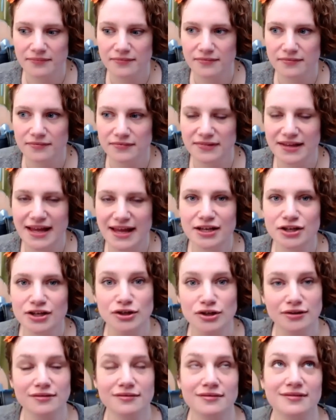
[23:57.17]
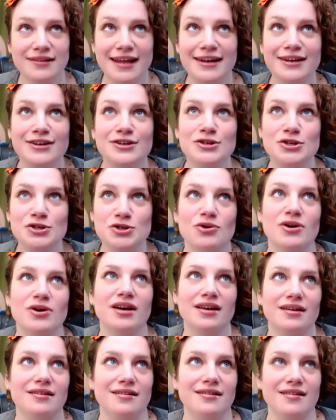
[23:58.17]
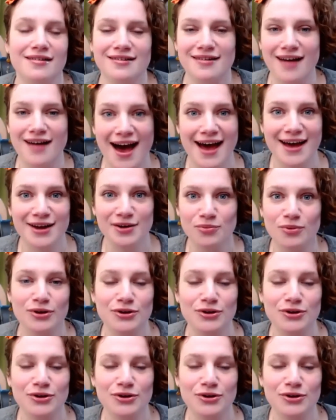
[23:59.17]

letting joy guide what you